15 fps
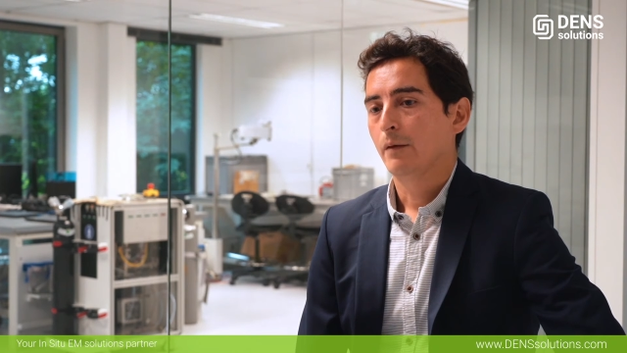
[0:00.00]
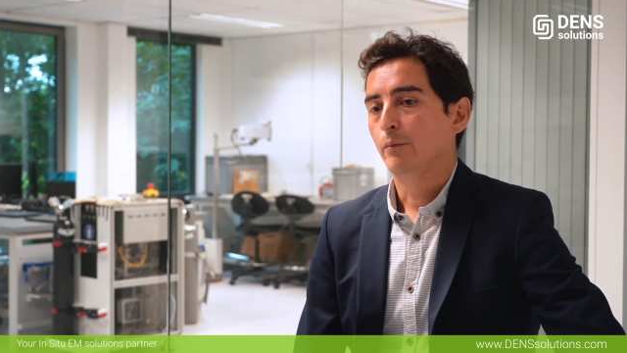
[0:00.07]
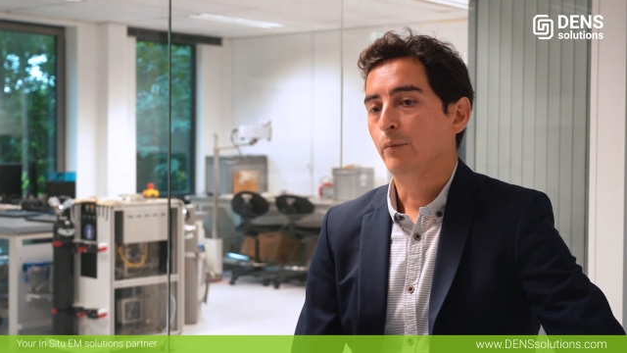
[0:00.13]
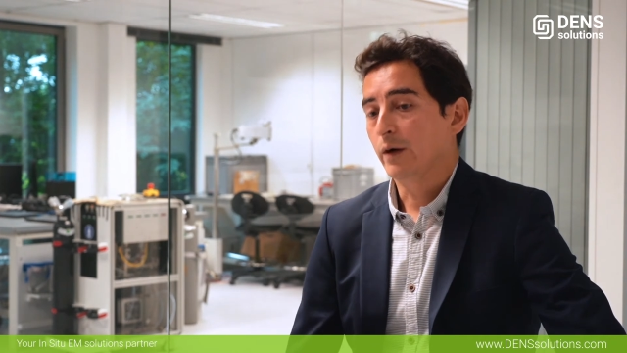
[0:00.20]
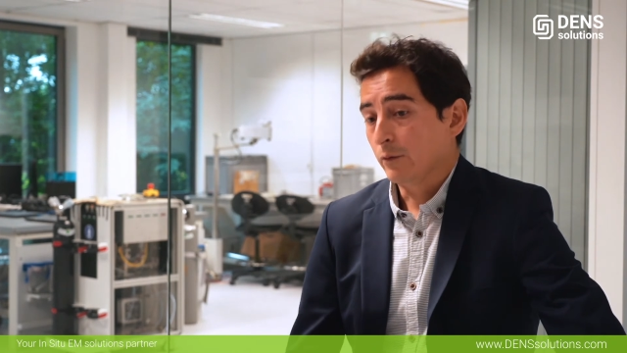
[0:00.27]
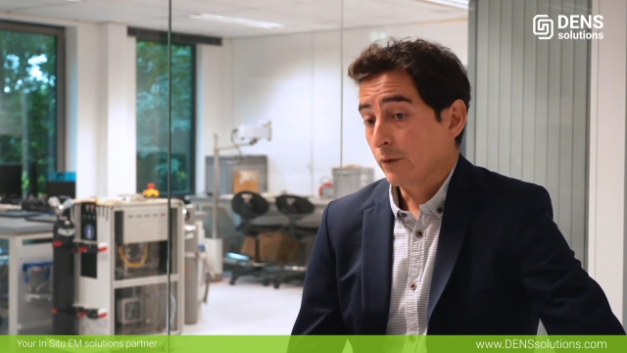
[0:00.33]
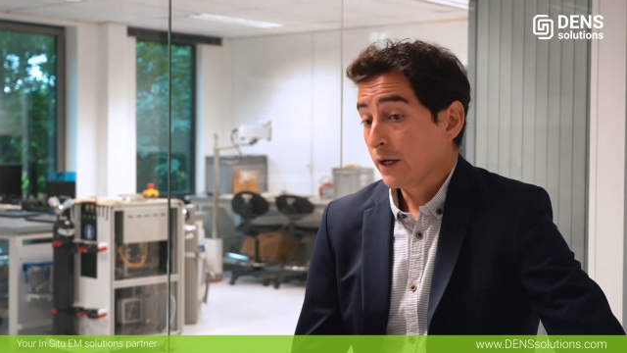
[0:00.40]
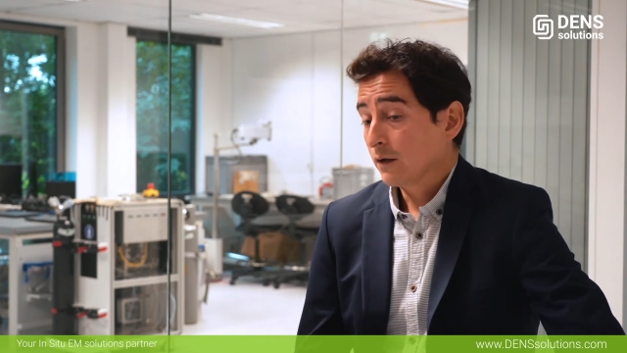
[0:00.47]

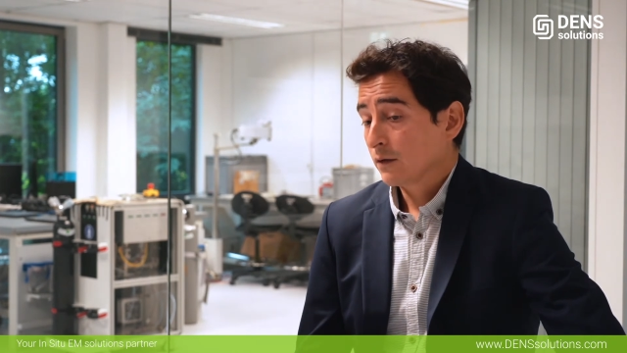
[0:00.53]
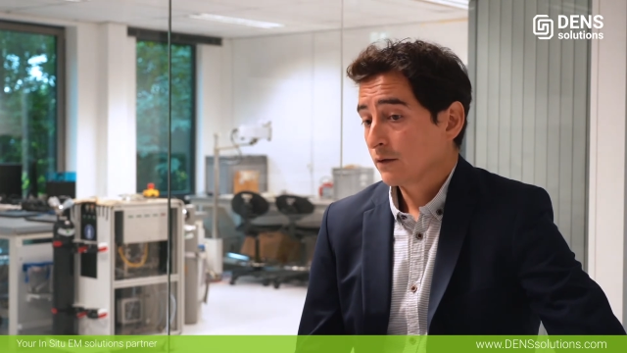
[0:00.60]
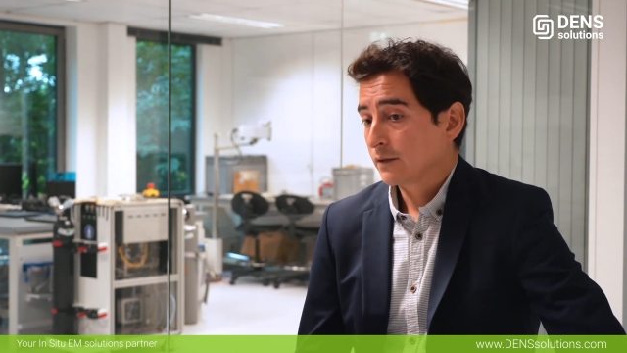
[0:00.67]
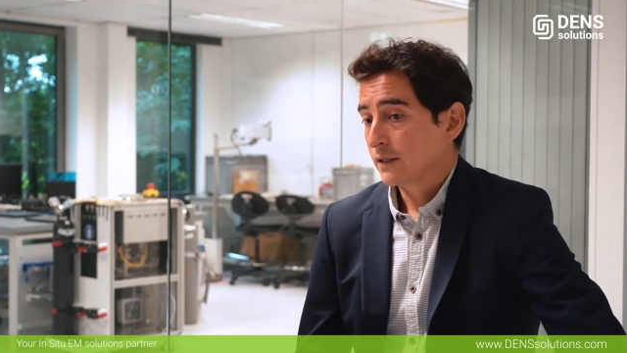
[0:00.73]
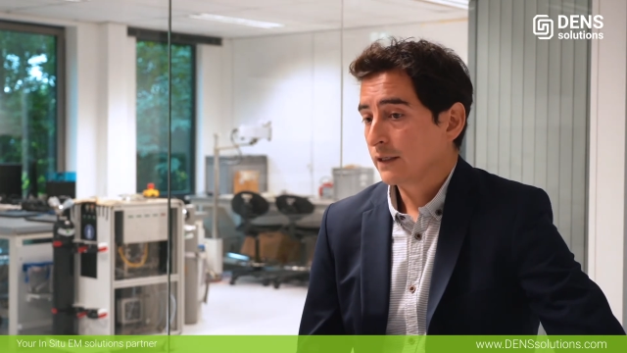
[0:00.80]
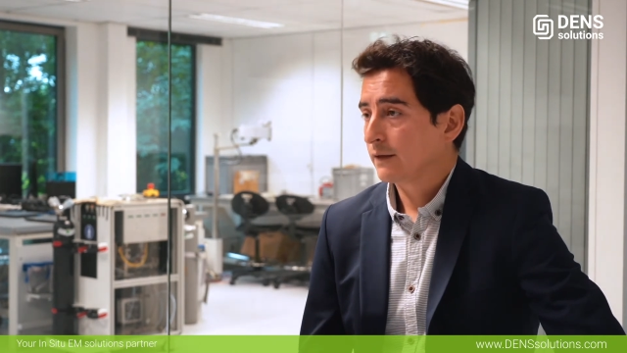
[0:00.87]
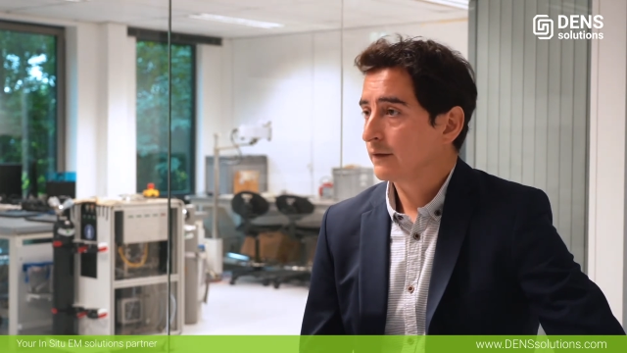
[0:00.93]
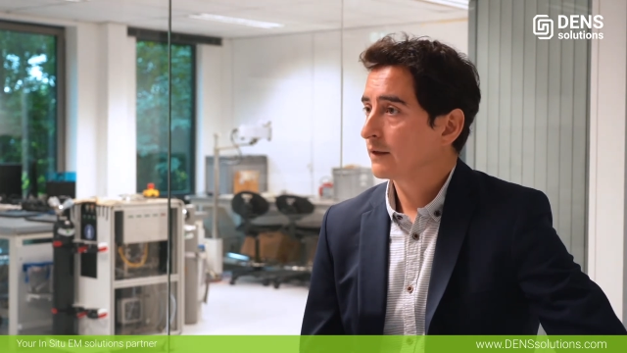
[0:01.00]
But we also
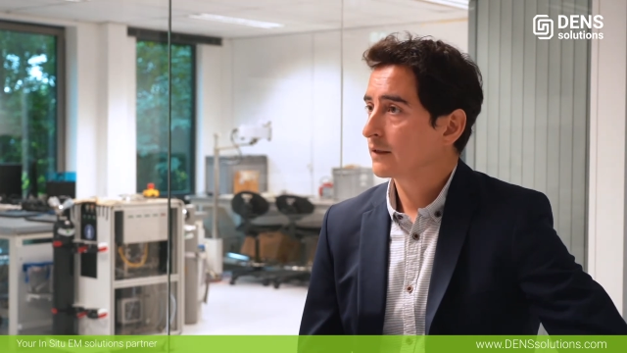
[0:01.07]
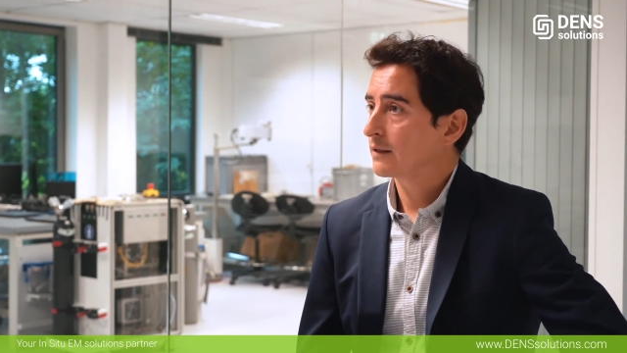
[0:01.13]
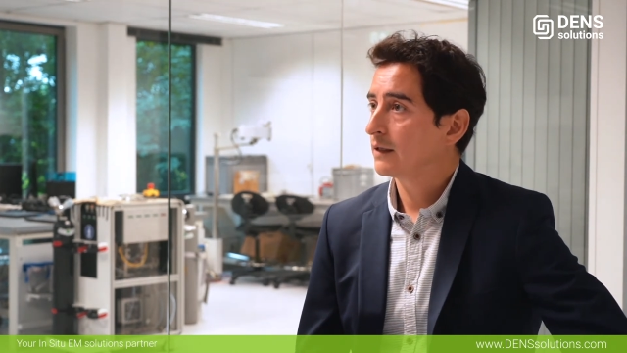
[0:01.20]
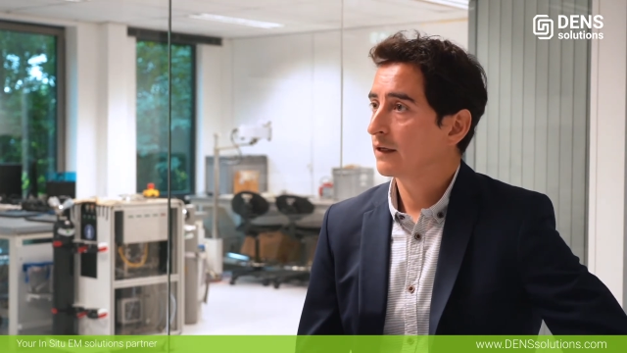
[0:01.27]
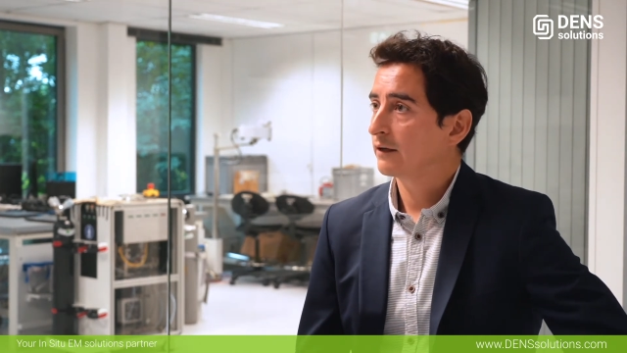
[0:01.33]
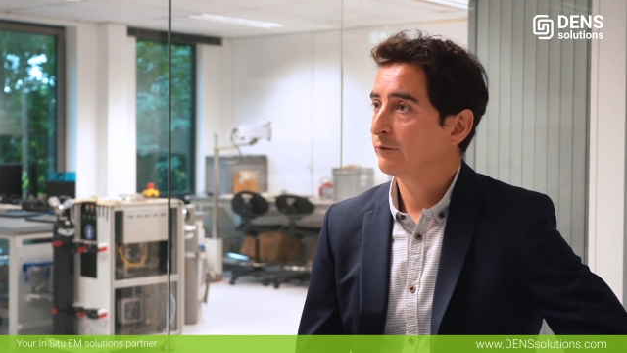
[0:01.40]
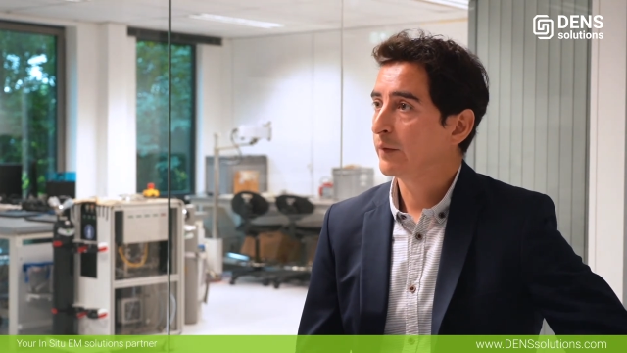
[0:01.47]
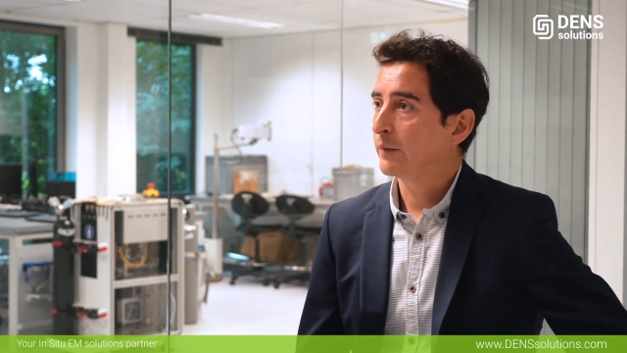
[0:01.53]
see that there's a
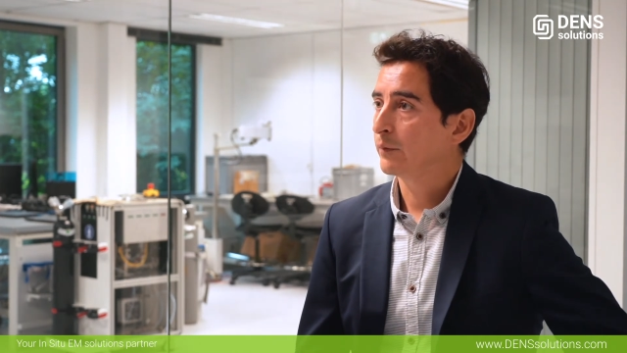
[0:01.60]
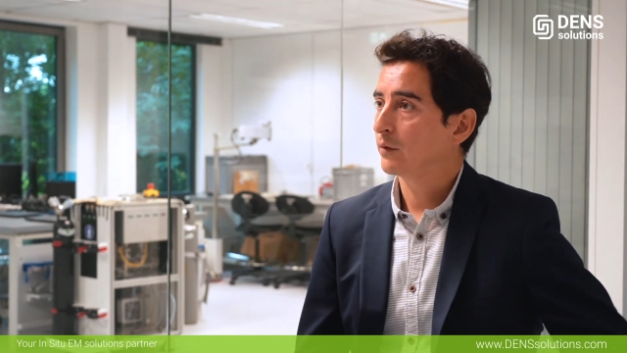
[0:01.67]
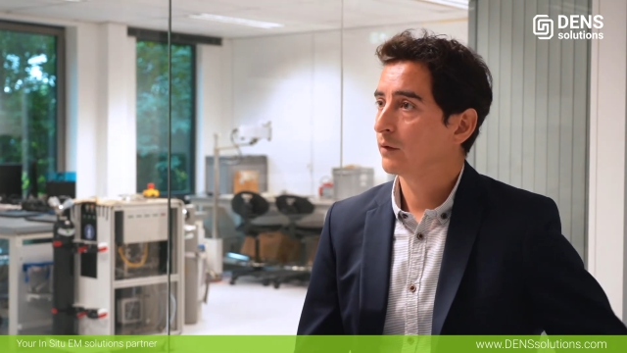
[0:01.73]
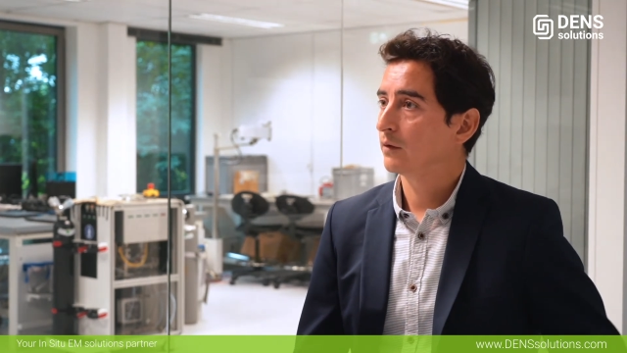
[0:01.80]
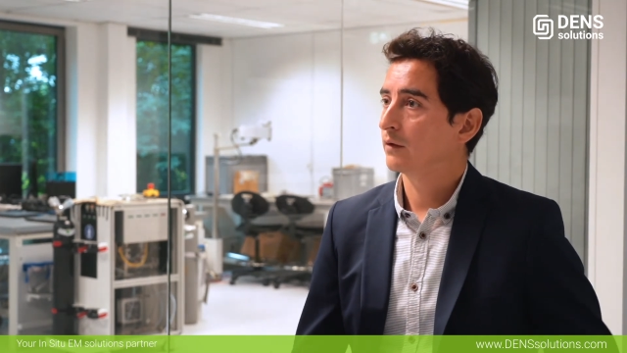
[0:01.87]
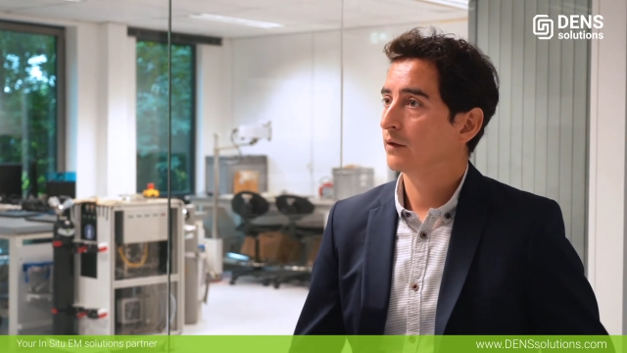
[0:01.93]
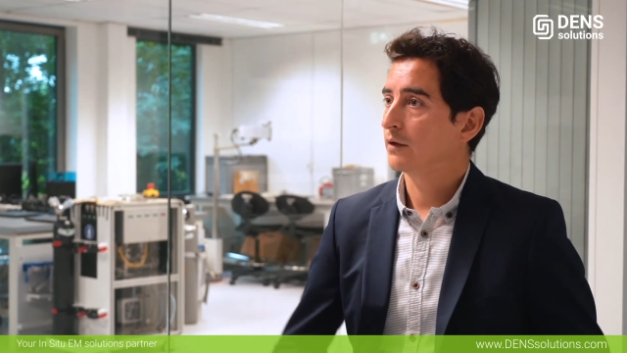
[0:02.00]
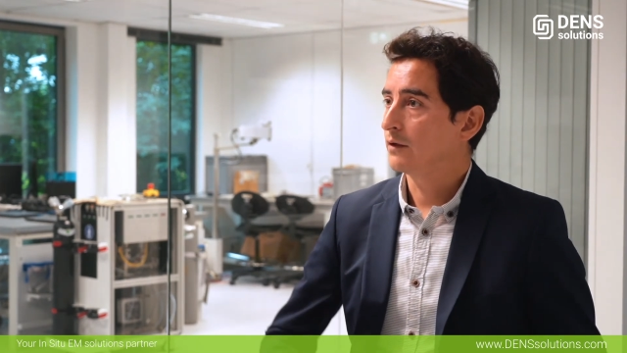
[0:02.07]
lot of people